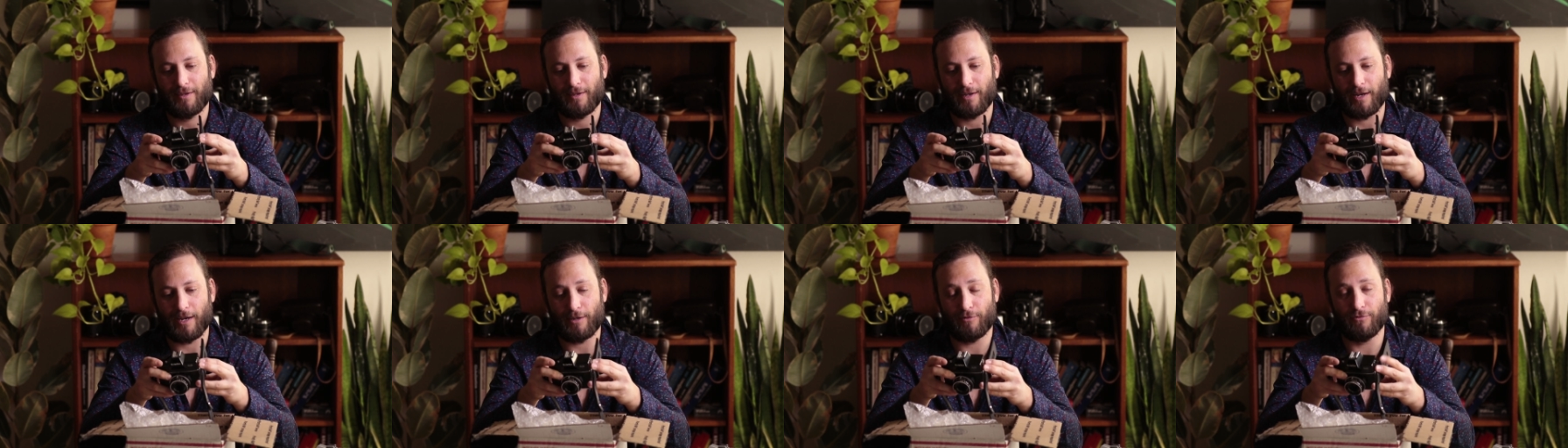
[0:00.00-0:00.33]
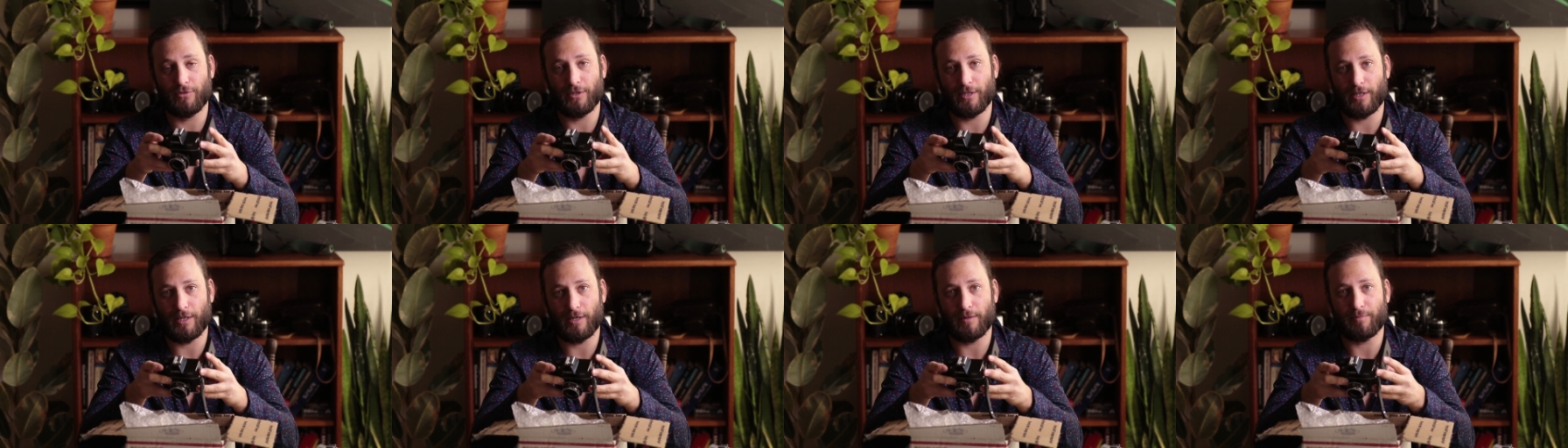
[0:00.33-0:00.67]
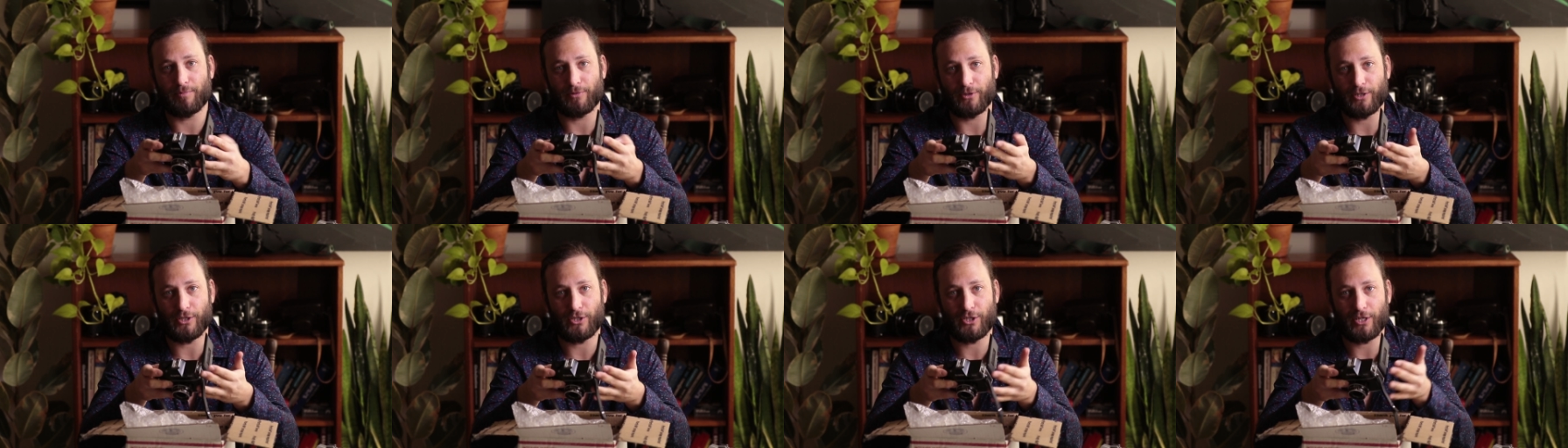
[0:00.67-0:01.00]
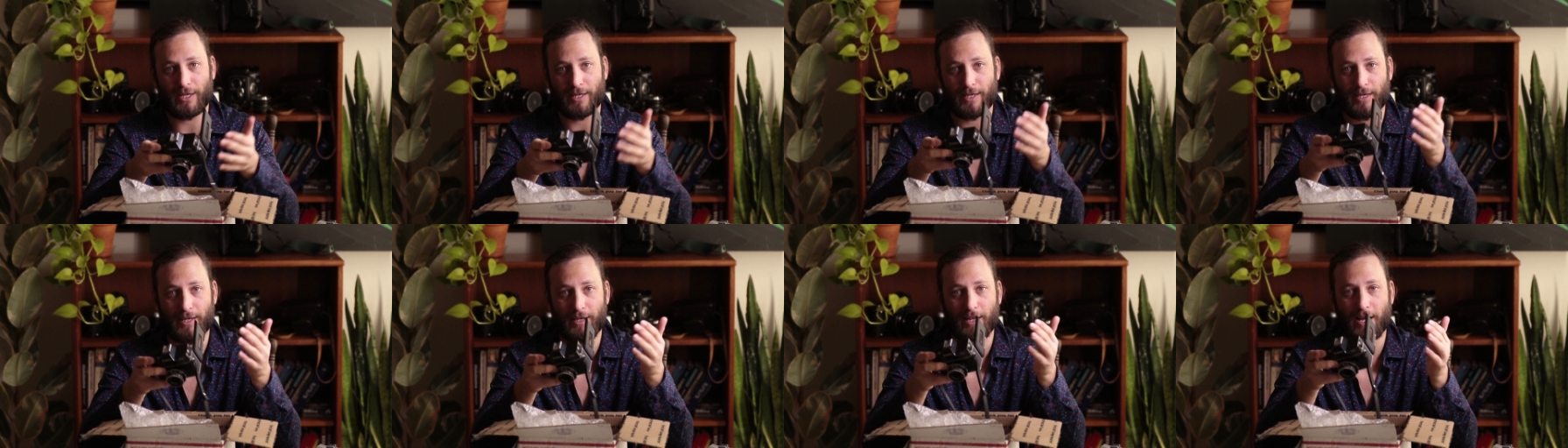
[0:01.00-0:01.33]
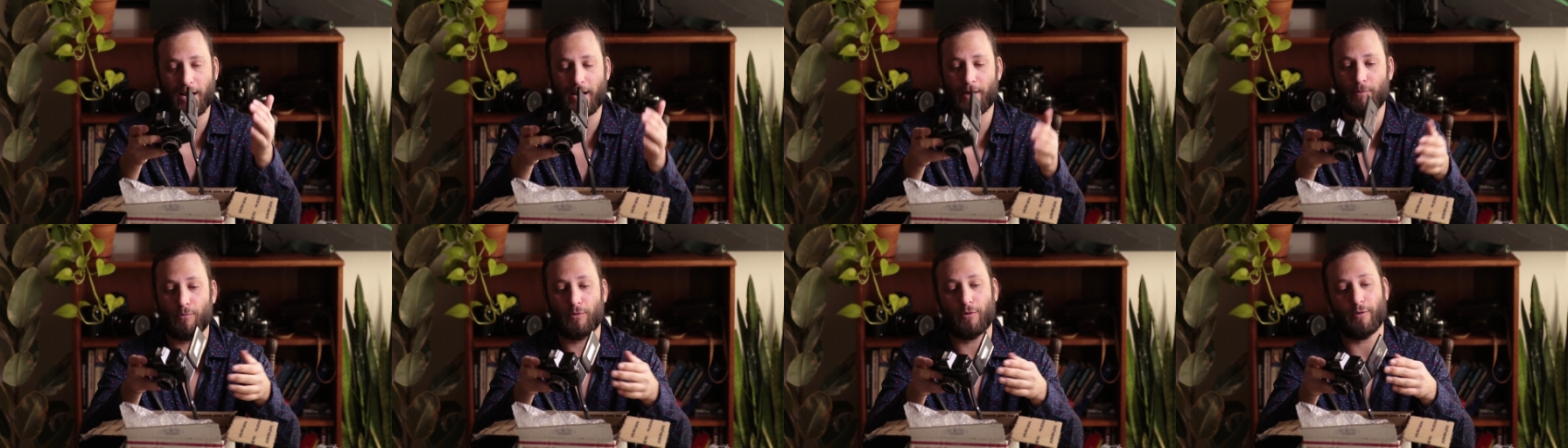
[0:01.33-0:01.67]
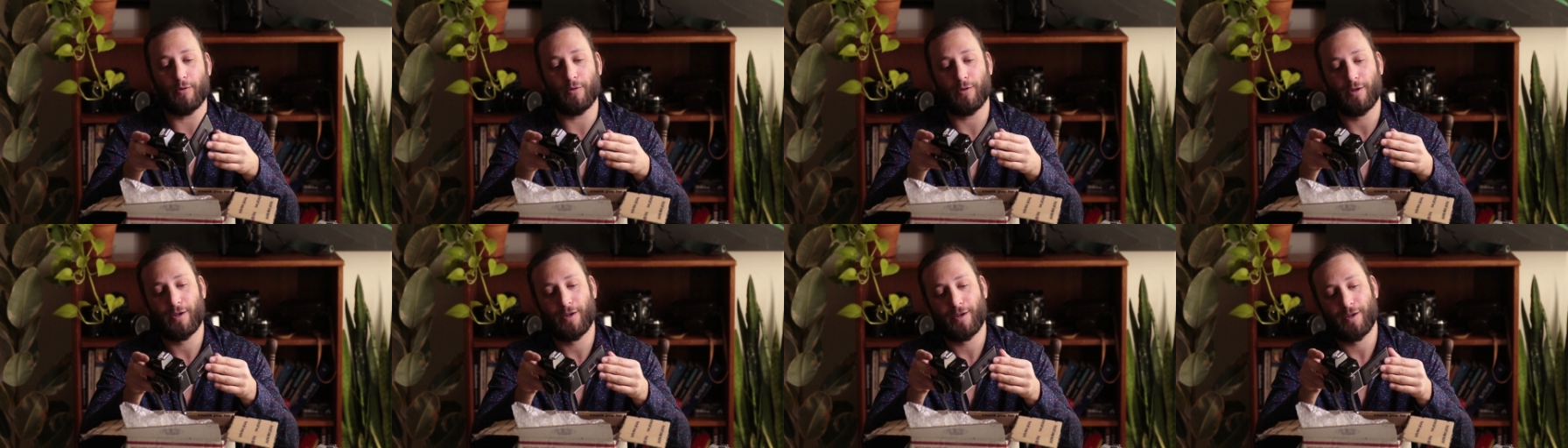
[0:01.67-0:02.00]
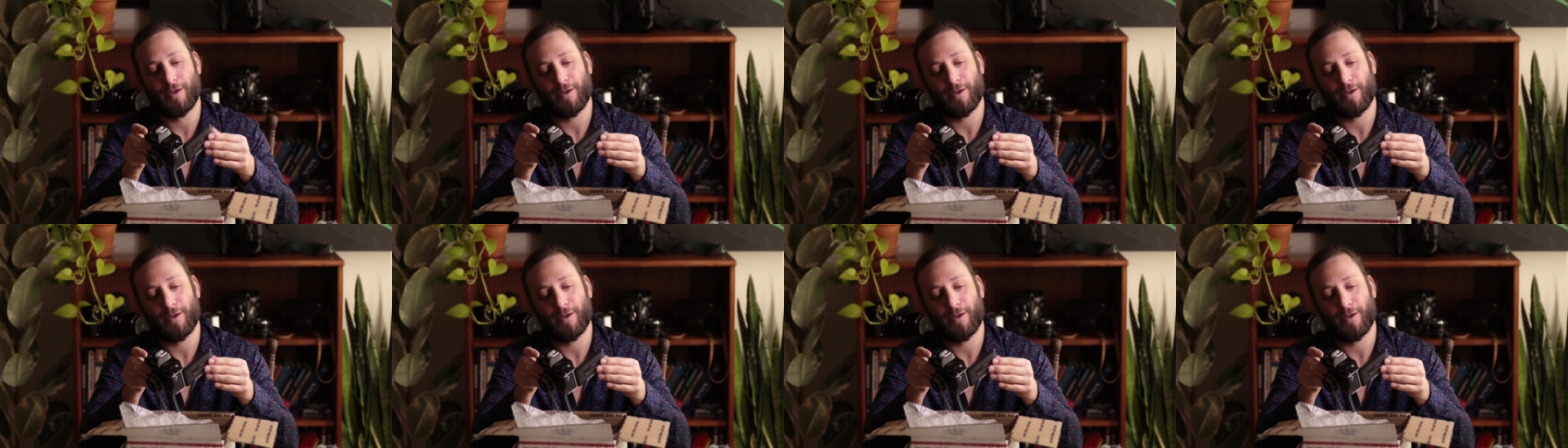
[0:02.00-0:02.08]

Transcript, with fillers: I really appreciate it. I will